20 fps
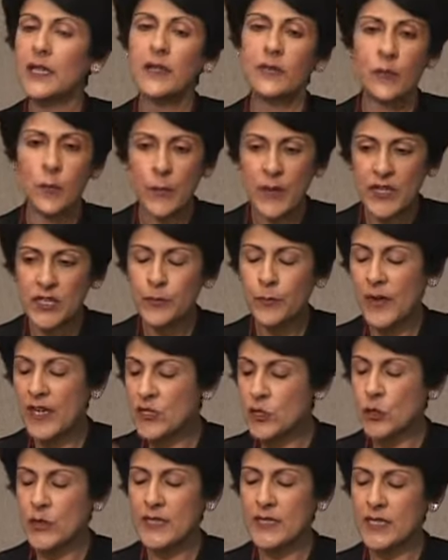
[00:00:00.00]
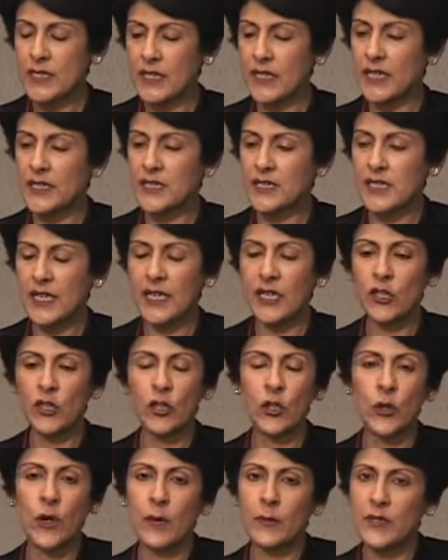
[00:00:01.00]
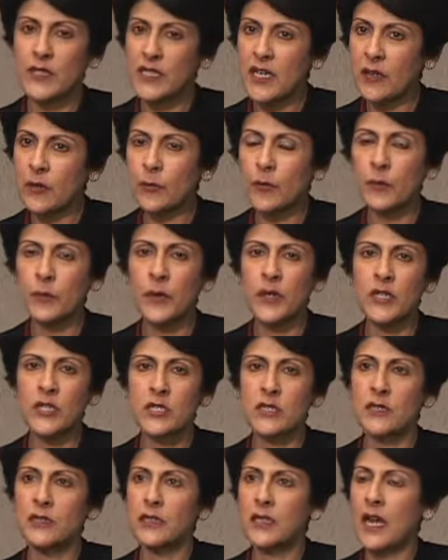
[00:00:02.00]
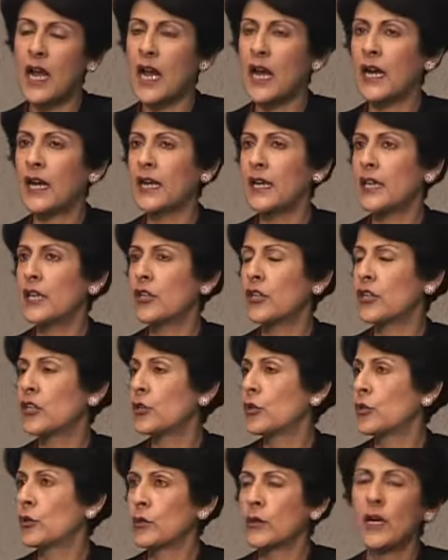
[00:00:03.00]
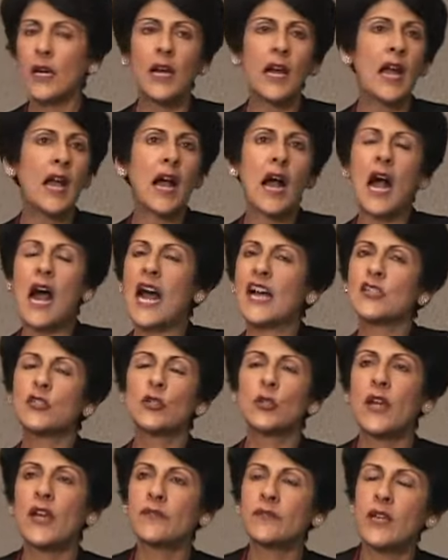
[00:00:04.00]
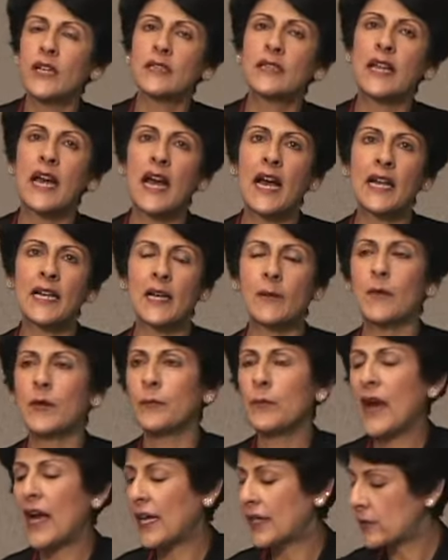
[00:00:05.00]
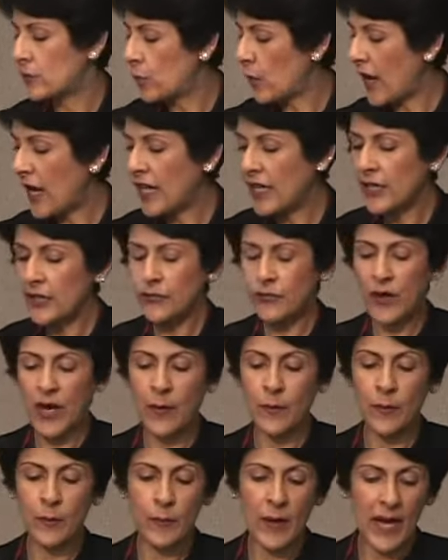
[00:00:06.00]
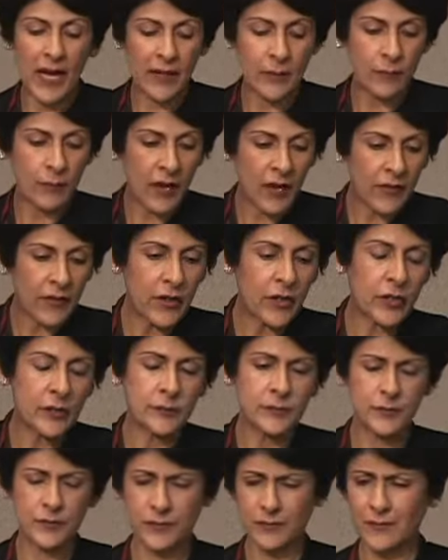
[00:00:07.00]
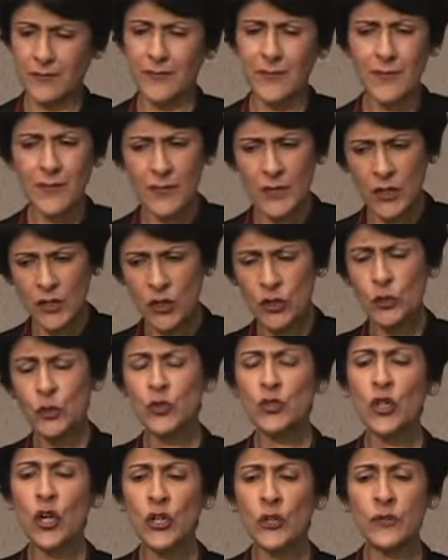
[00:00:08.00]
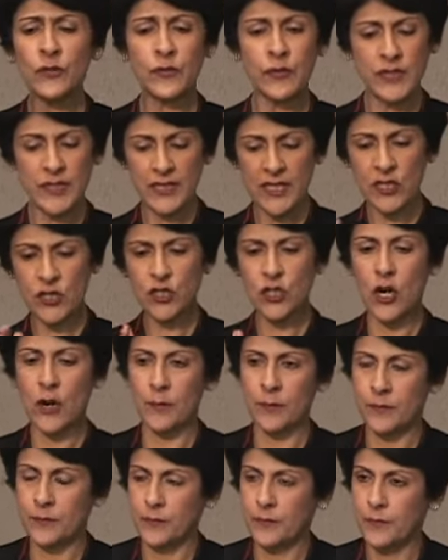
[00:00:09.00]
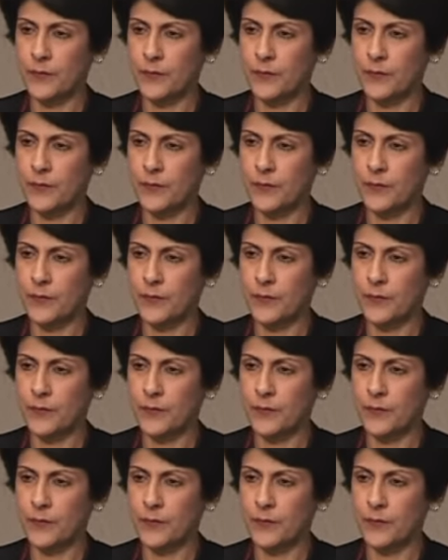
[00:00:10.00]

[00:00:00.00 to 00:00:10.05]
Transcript: The patient is sitting and saying, you know, I'm a terrible person, I, you know, I should have done that, I'm a bad wife, I'm a bad mother. You sort of say, stop.